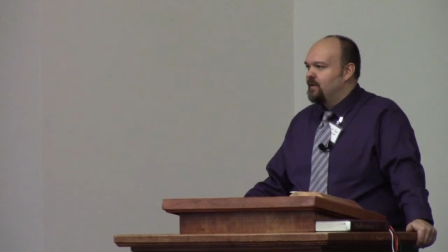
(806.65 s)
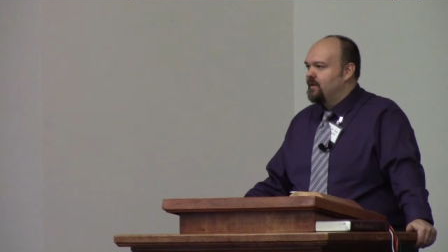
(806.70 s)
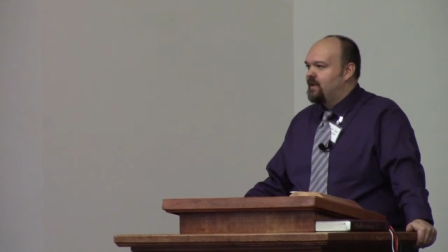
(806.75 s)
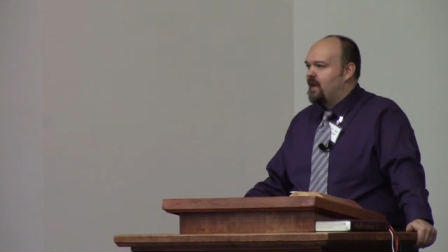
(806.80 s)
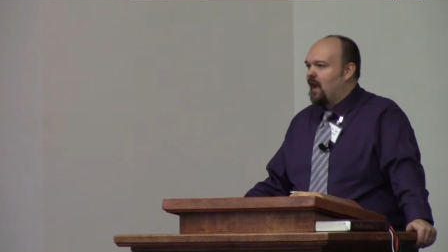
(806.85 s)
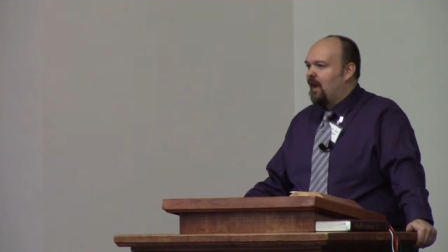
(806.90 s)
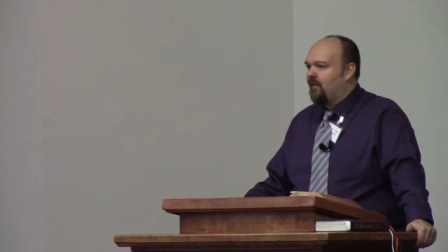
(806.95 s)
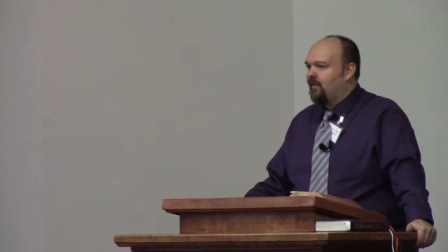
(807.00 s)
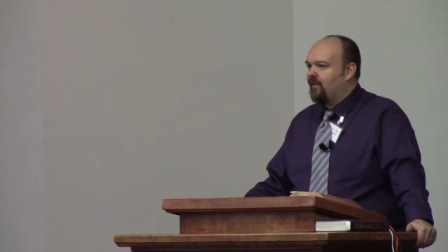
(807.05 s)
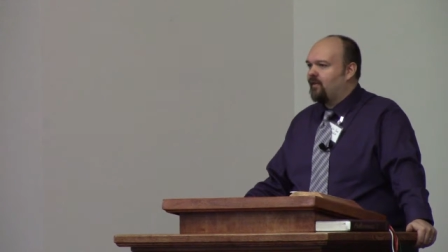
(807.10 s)

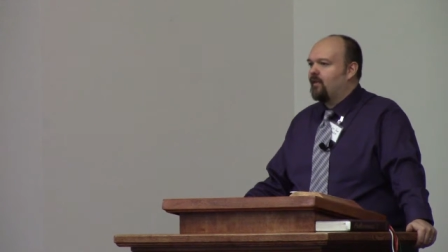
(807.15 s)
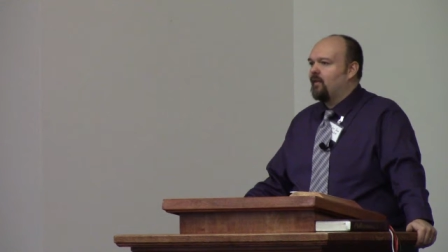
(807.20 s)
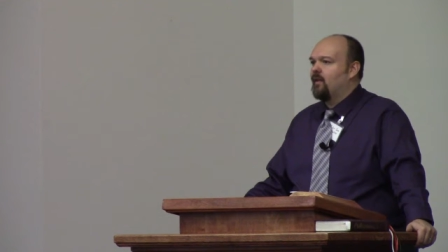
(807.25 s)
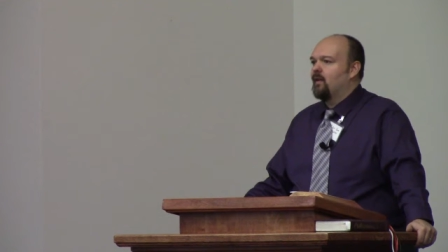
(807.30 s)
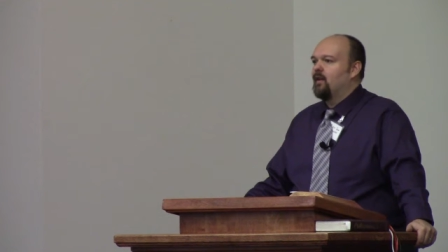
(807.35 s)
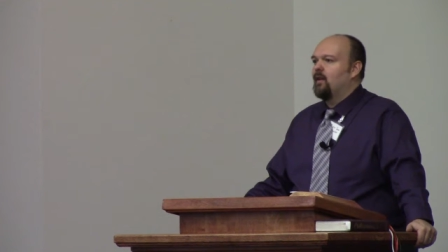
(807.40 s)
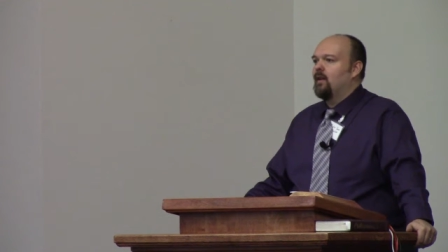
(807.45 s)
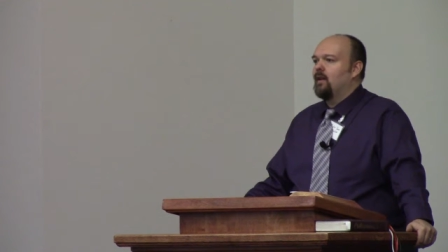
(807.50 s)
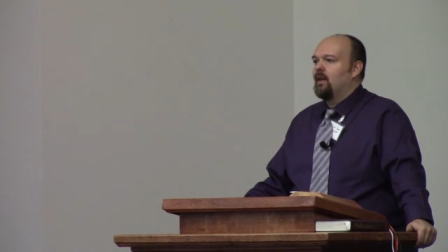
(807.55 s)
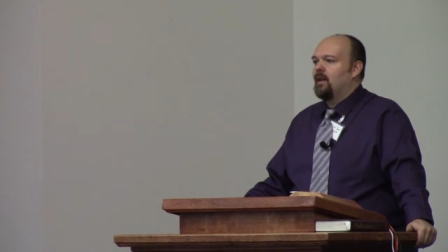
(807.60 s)

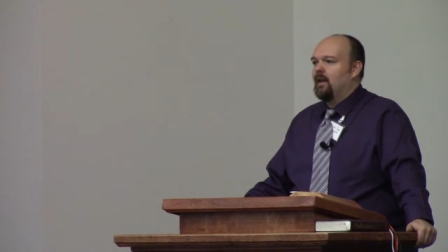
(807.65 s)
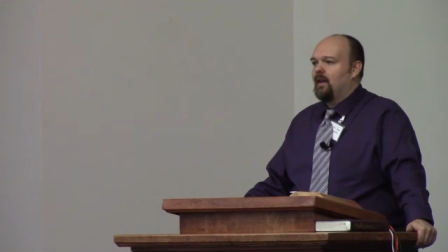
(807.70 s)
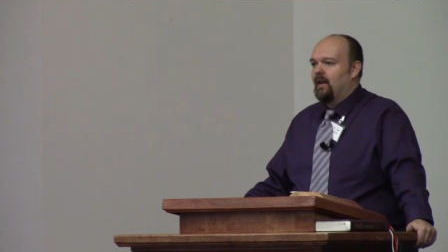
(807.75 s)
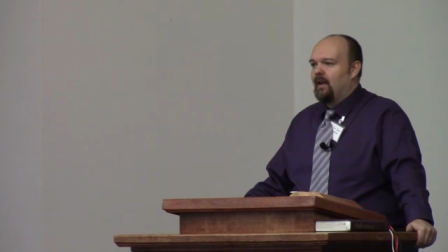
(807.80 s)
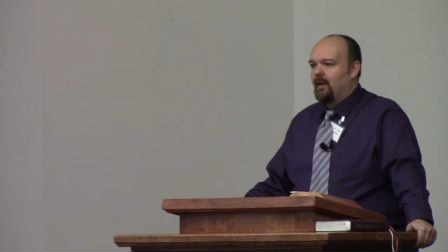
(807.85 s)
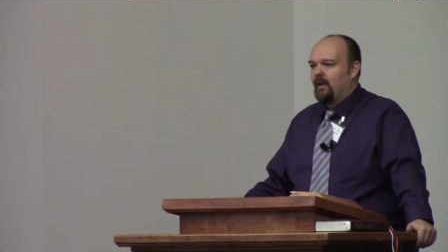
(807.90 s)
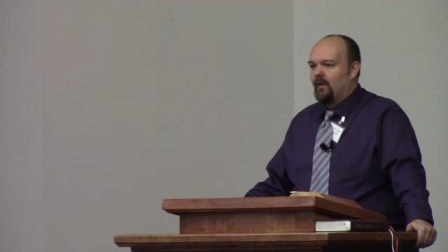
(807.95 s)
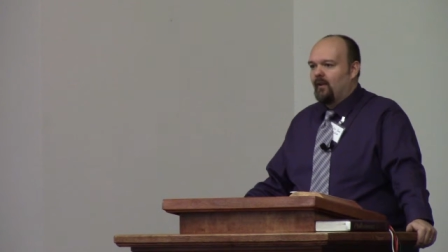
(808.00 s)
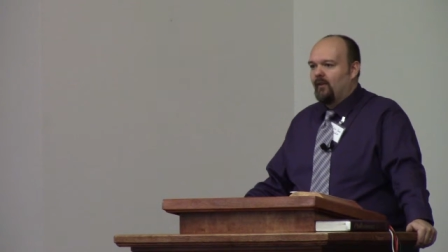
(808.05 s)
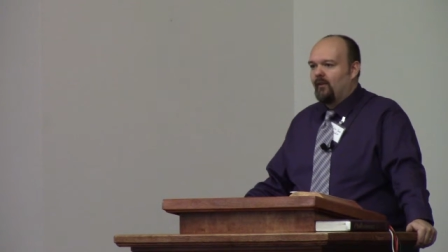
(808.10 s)
death
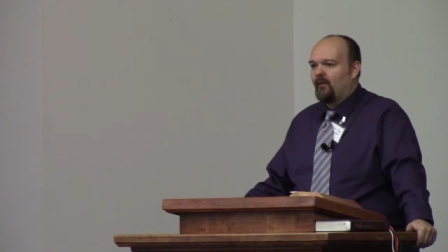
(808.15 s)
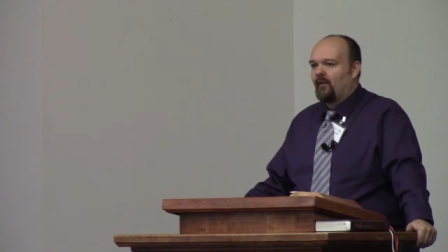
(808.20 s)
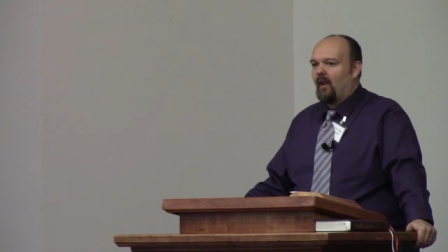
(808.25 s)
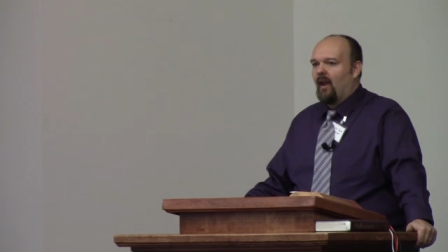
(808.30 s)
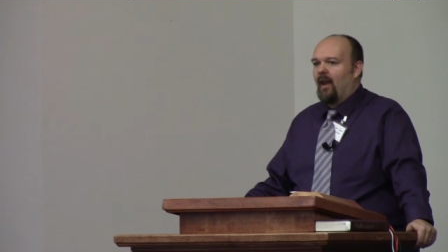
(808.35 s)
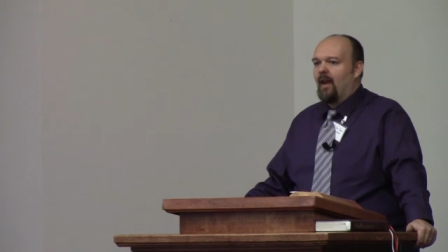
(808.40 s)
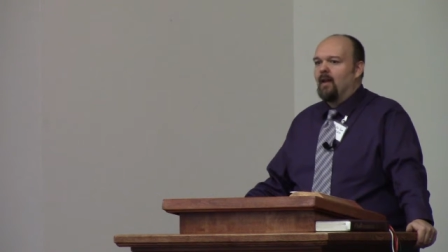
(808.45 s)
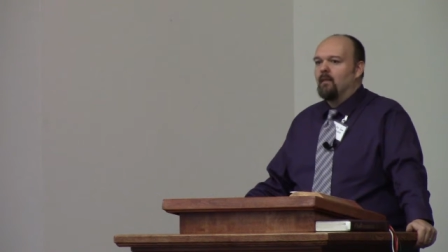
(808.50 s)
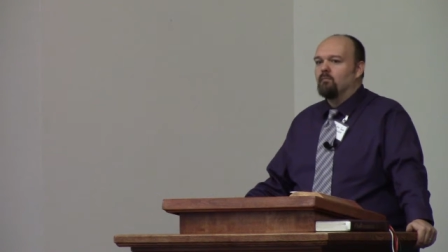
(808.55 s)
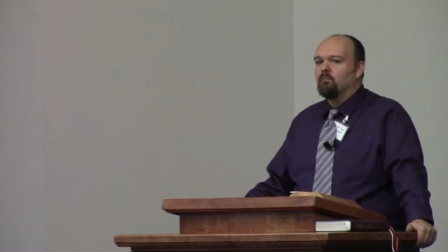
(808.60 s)

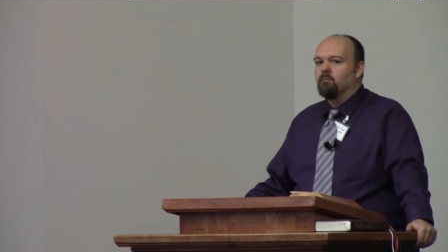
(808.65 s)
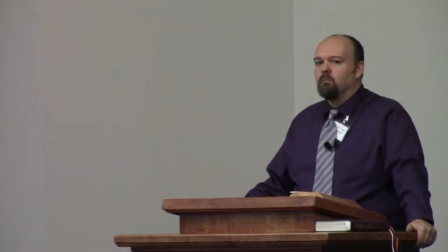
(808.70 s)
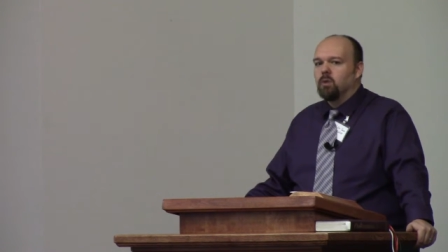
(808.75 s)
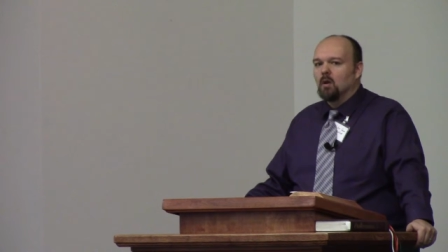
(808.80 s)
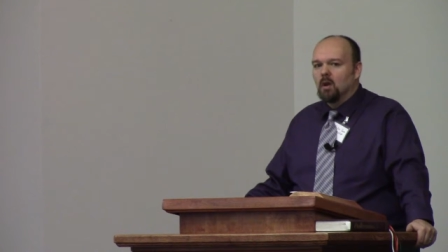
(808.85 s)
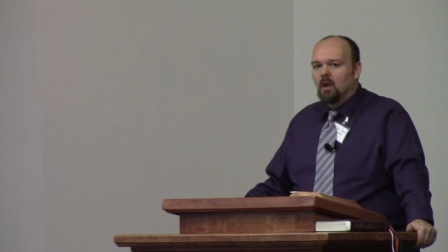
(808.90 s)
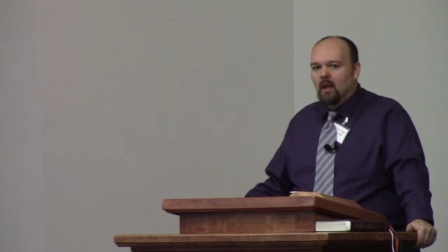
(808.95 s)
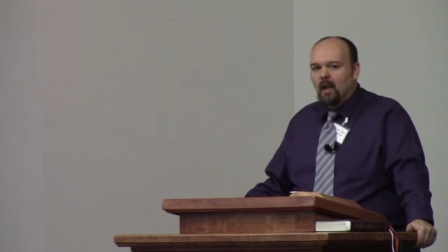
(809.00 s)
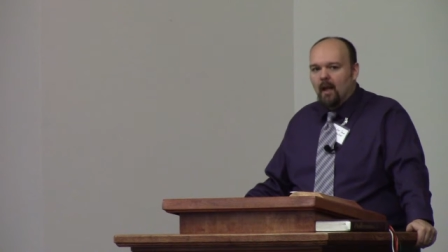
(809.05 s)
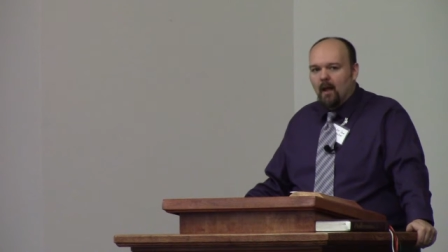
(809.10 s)
is a
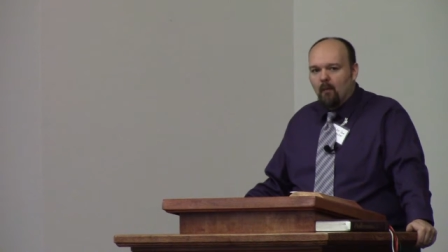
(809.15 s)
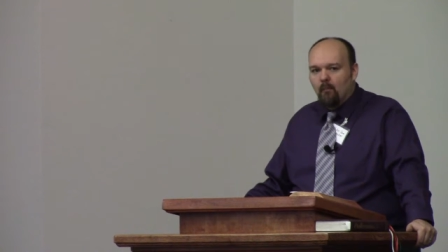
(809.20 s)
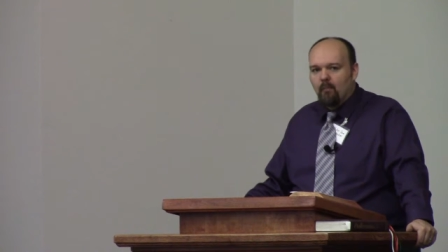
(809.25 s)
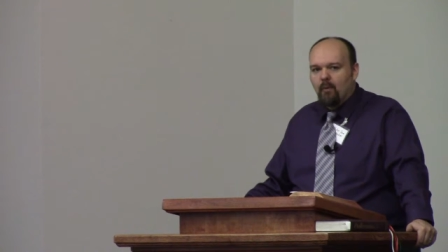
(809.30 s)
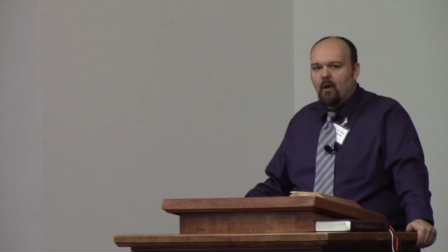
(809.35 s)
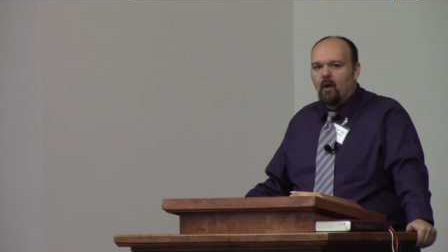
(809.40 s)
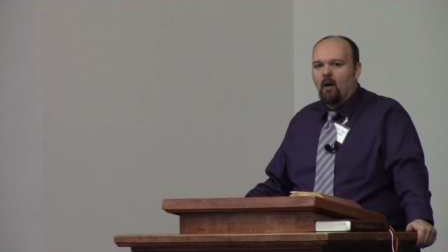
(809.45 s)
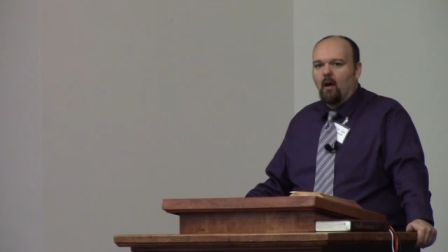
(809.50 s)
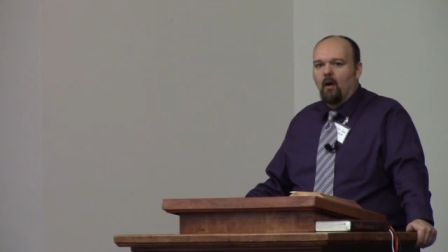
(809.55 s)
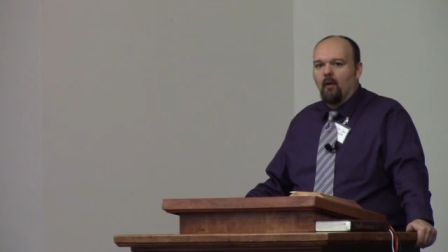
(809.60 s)

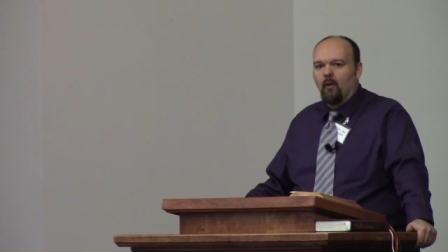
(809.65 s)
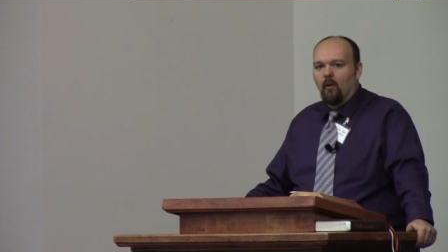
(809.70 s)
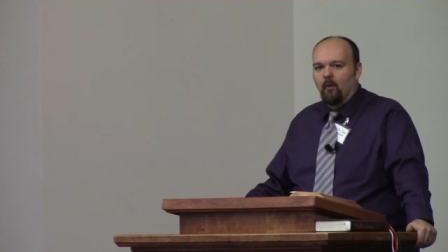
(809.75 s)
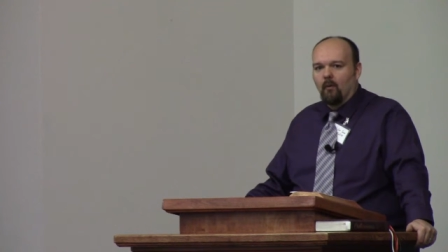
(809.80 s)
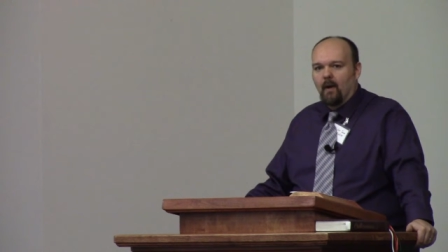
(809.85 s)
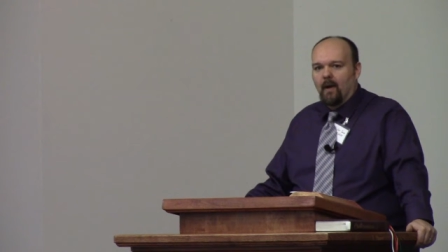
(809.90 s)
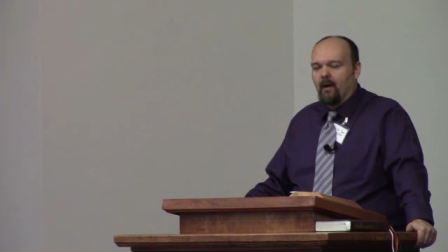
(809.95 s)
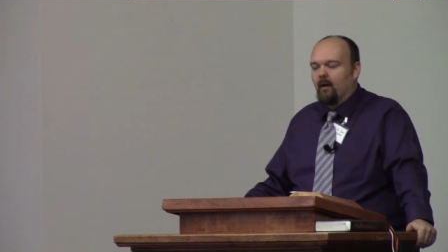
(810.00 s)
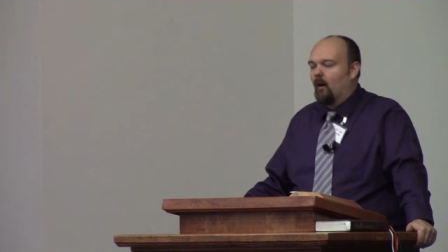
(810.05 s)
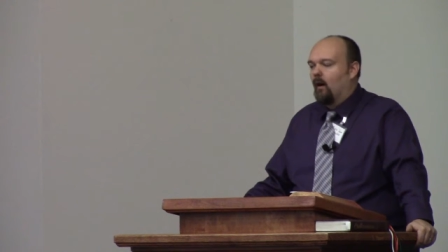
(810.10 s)
blip on the
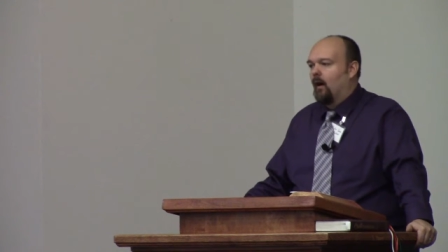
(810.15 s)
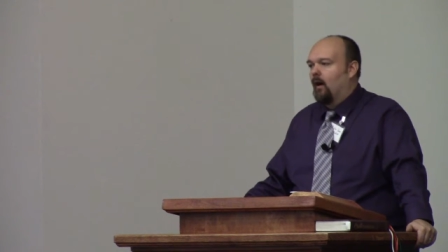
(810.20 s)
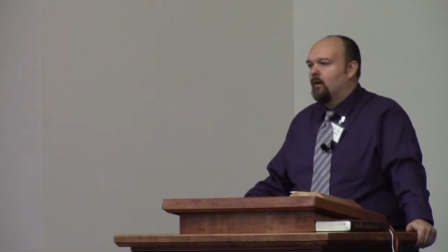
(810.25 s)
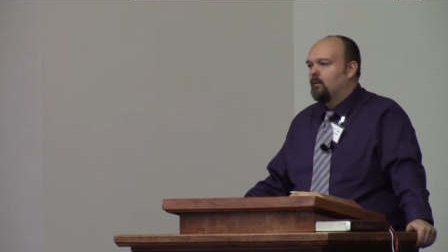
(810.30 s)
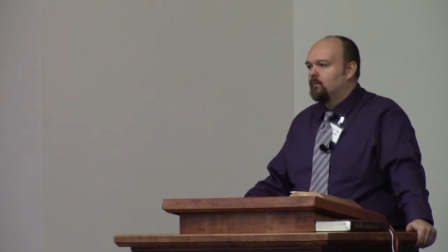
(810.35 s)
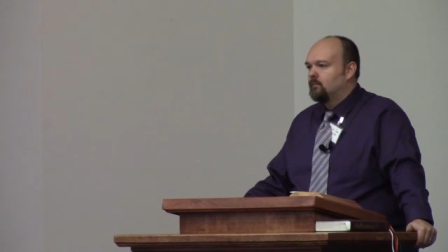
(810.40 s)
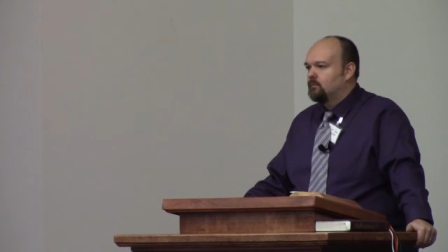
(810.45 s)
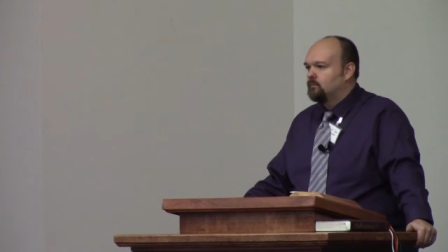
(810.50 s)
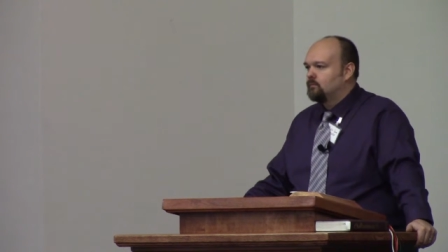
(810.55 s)
radar.